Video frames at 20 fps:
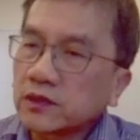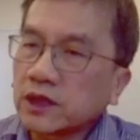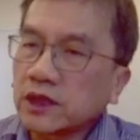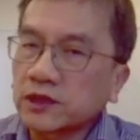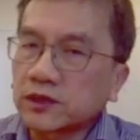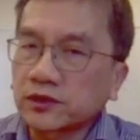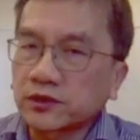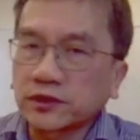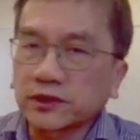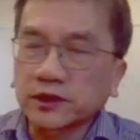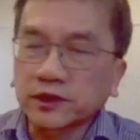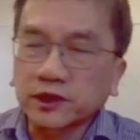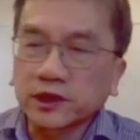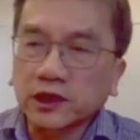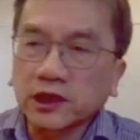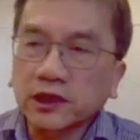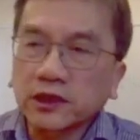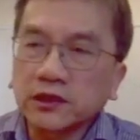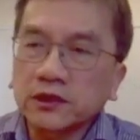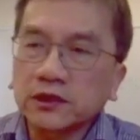I
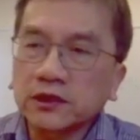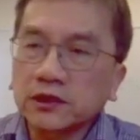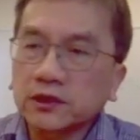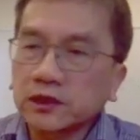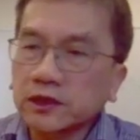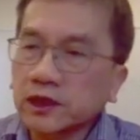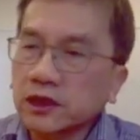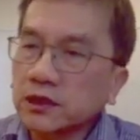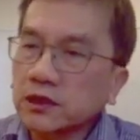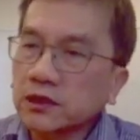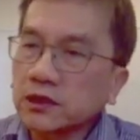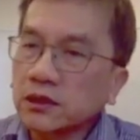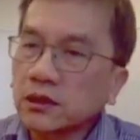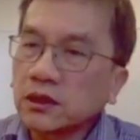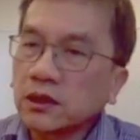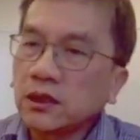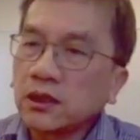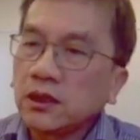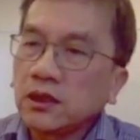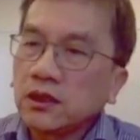translated 10
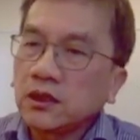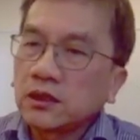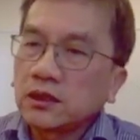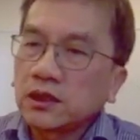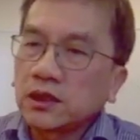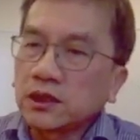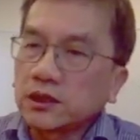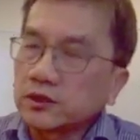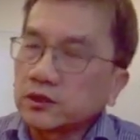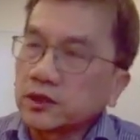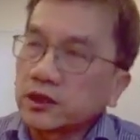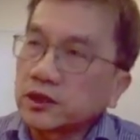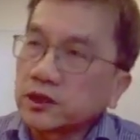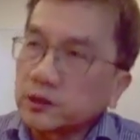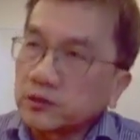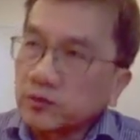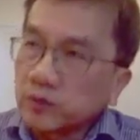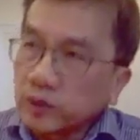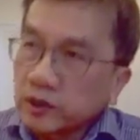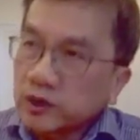
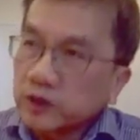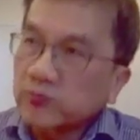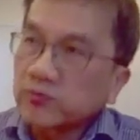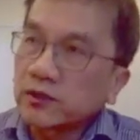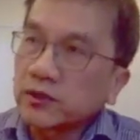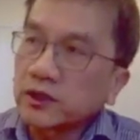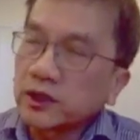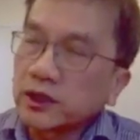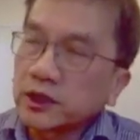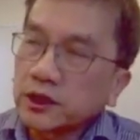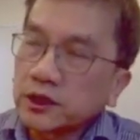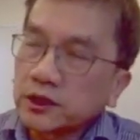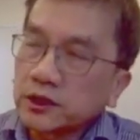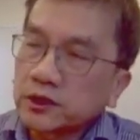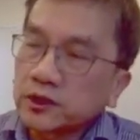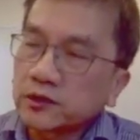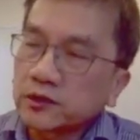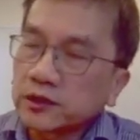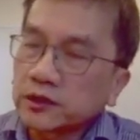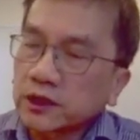education books from
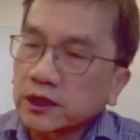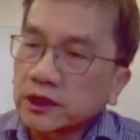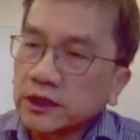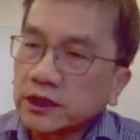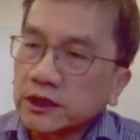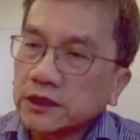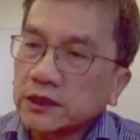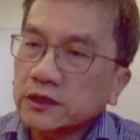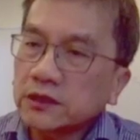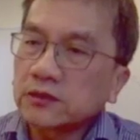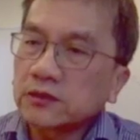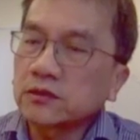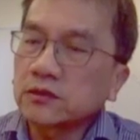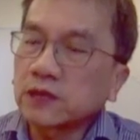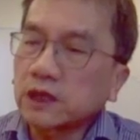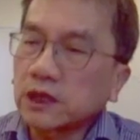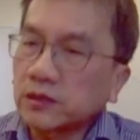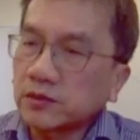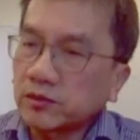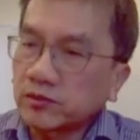English to Chinese, so
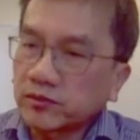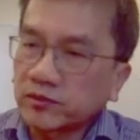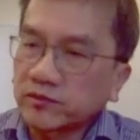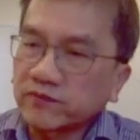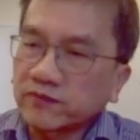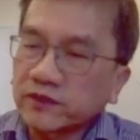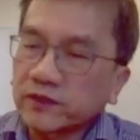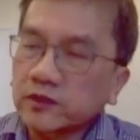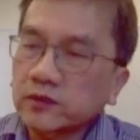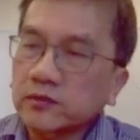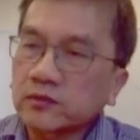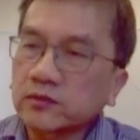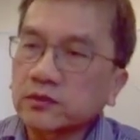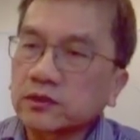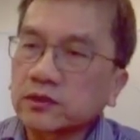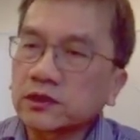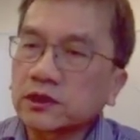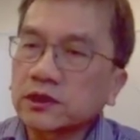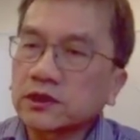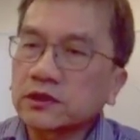I'm a professional
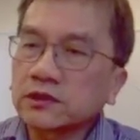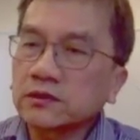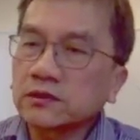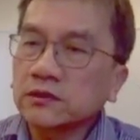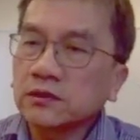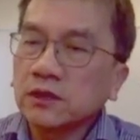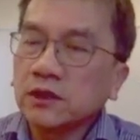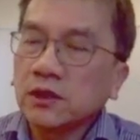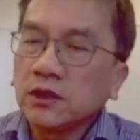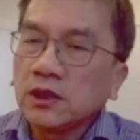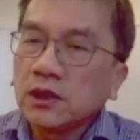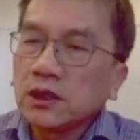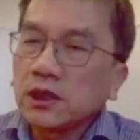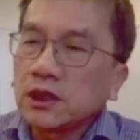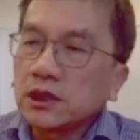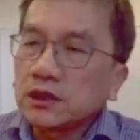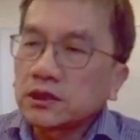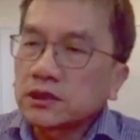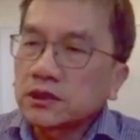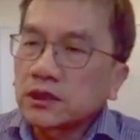translator.
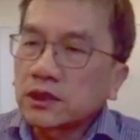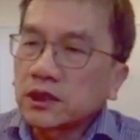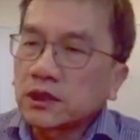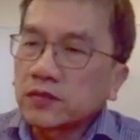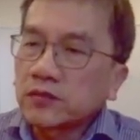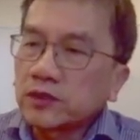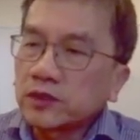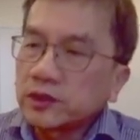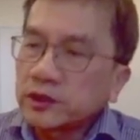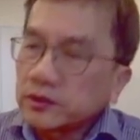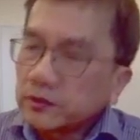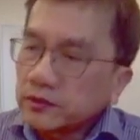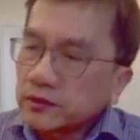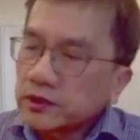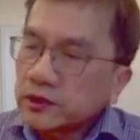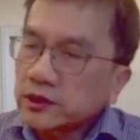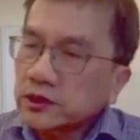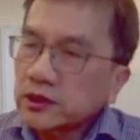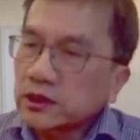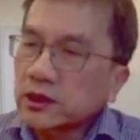And I'm a
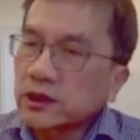linguist.